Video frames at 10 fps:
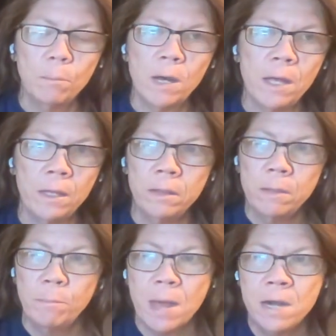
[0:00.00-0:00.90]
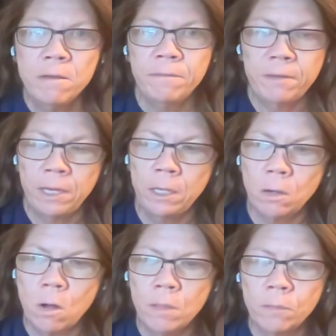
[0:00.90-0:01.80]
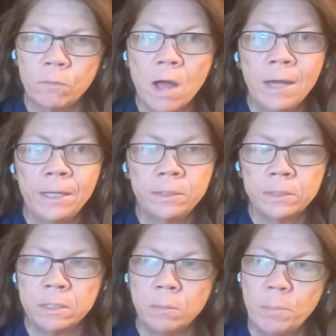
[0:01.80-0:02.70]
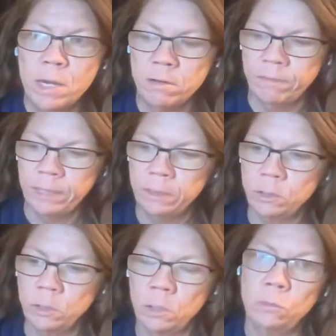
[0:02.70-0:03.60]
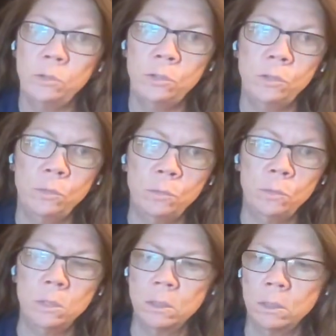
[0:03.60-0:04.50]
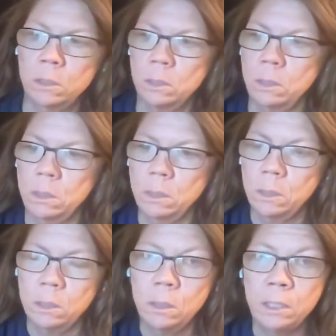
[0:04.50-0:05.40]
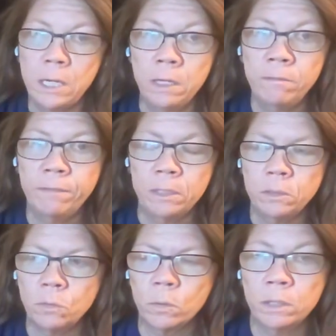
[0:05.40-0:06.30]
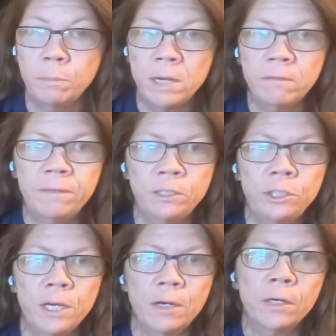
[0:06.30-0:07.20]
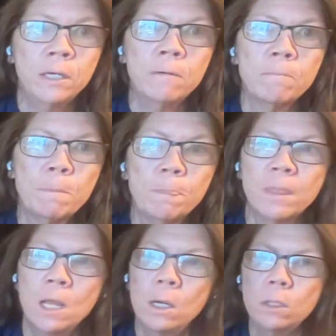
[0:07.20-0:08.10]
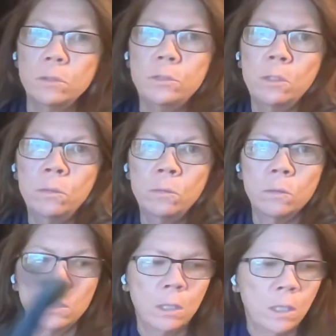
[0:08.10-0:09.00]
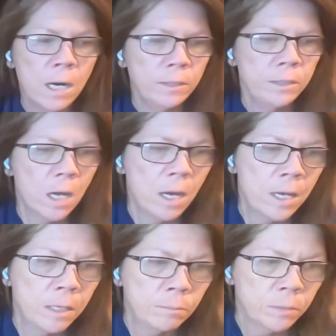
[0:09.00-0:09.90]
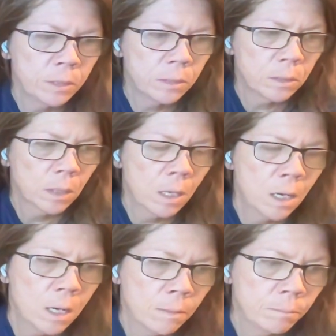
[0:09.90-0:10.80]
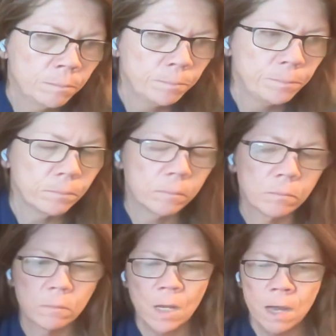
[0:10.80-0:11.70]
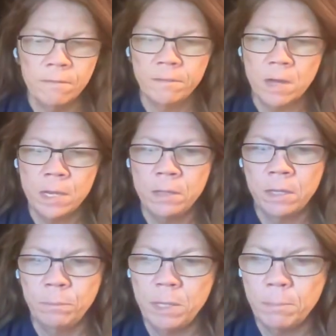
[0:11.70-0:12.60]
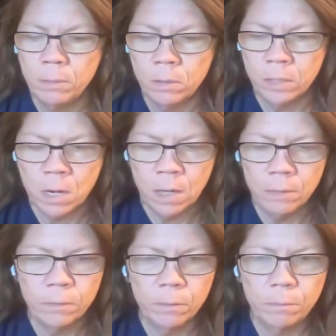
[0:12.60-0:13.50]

but the benefit, all the rights and the benefits go to the infant or the beneficiary. So a lot of times, I find that people are not